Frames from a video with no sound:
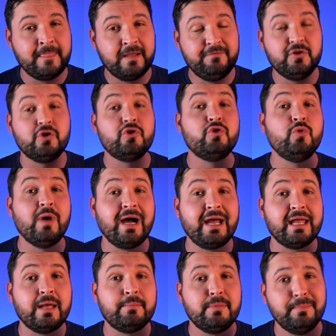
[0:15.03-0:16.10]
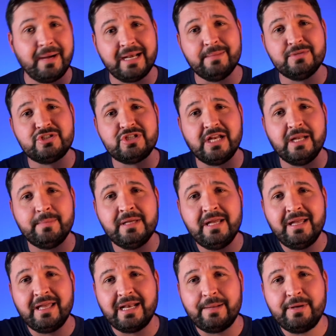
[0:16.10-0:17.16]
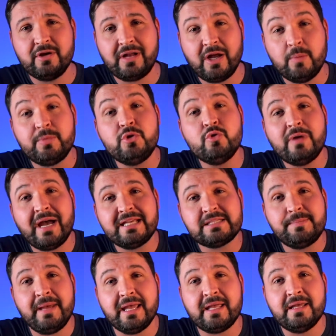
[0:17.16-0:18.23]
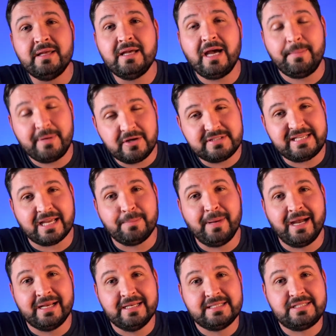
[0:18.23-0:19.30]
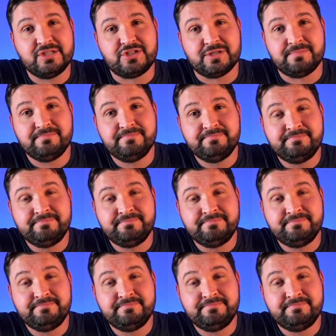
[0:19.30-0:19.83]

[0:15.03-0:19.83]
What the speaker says: if you don't know who I am, my name is JDubb, and I'm here to help you guys make a better tech buying decision.